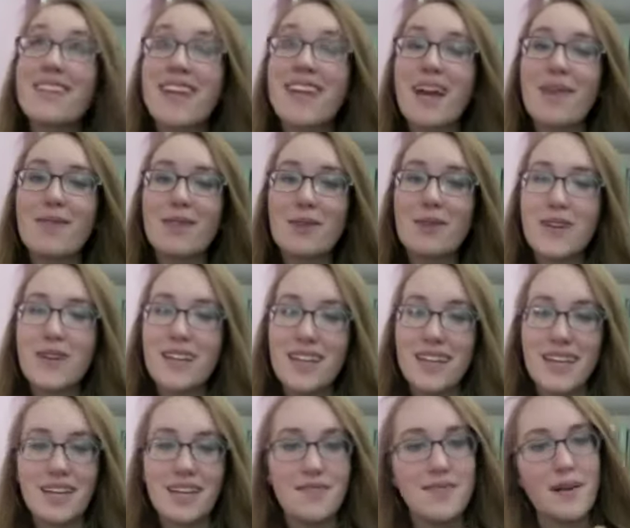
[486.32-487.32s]
came to the
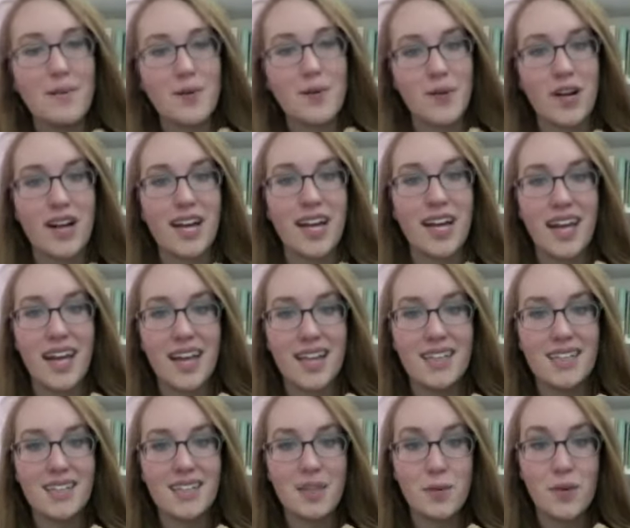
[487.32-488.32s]
Whitney in February,
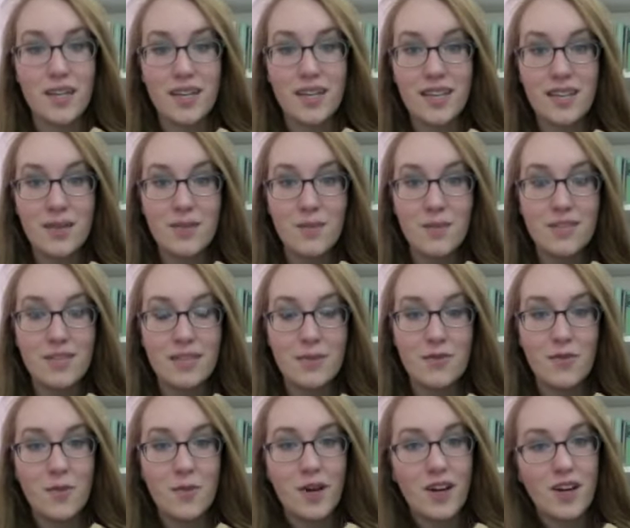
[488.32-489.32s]
and the Whitney Museum of
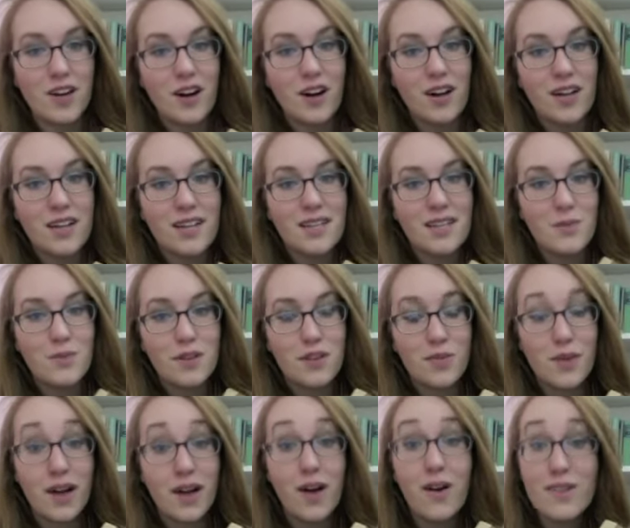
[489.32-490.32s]
American Art is one of
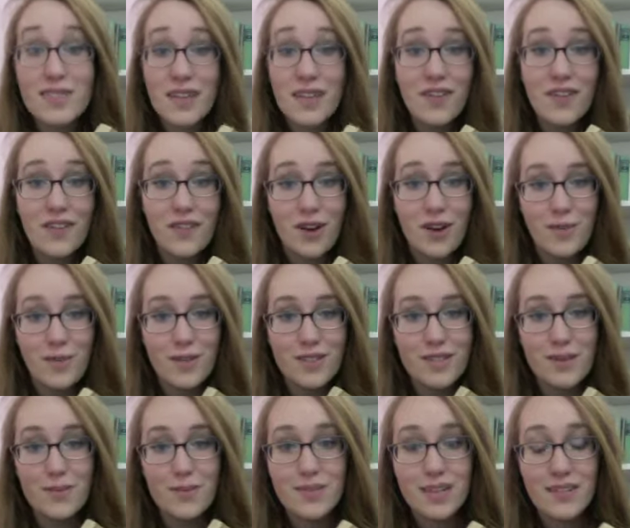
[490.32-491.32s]
my all-time favorite art
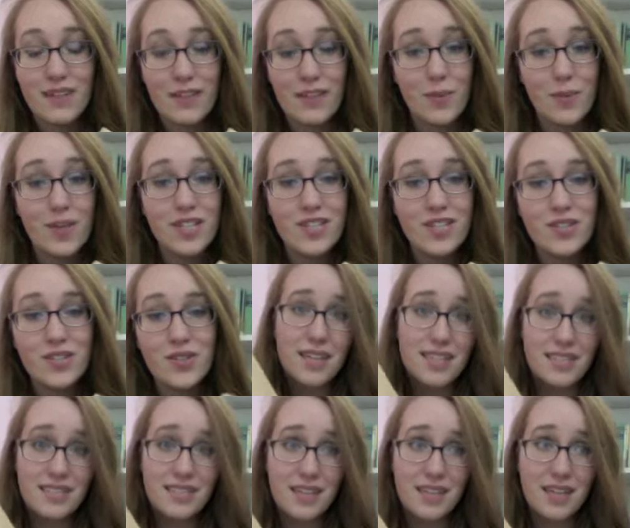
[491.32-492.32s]
museums that I've ever been to.
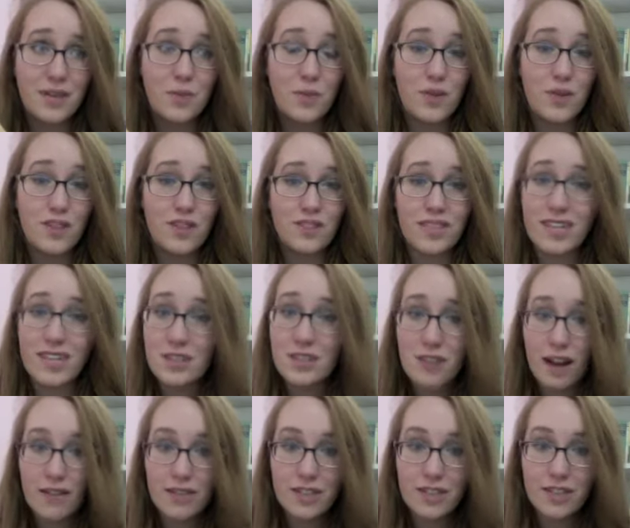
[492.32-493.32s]
Basically, when there's like a
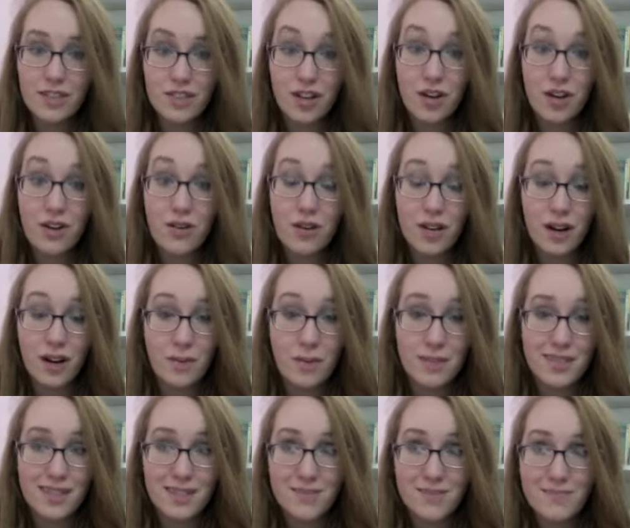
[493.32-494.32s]
traveling show in an art
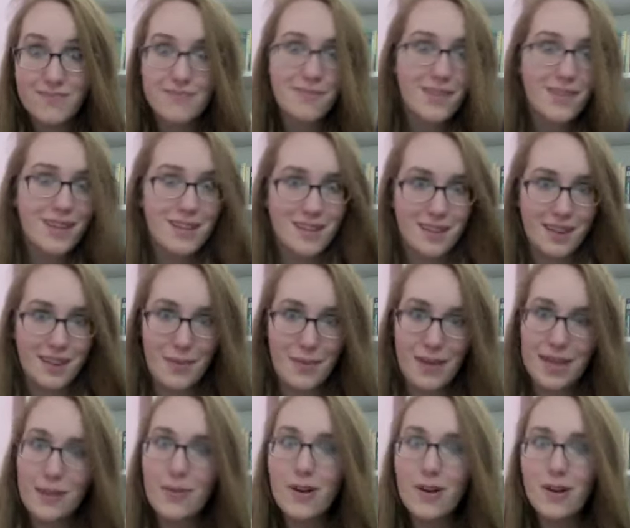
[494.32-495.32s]
museum, they make
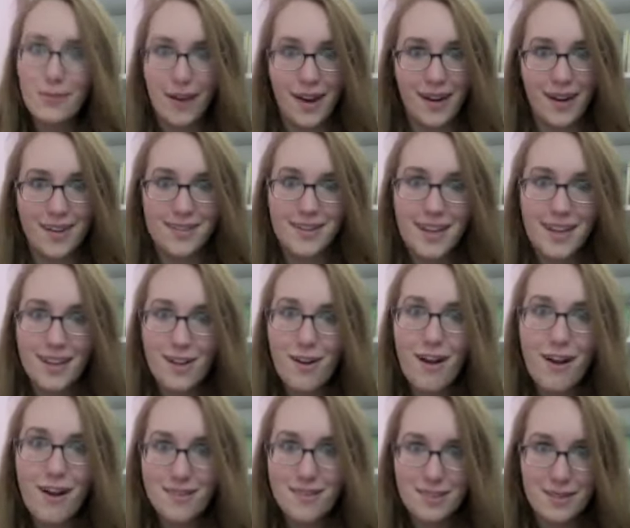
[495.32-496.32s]
a book about it, and they're
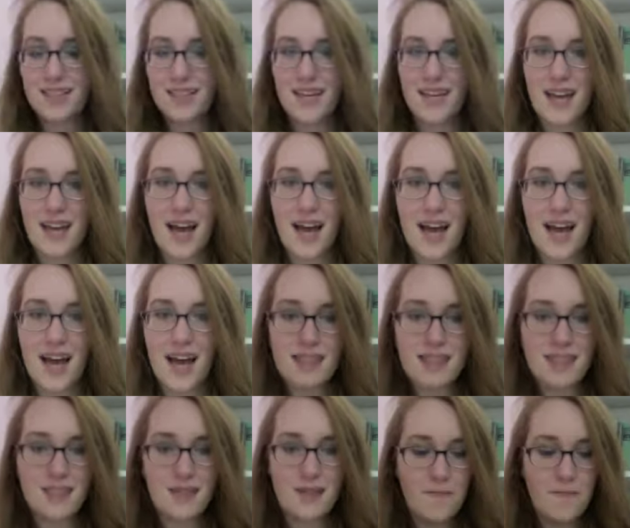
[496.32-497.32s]
awesome. It has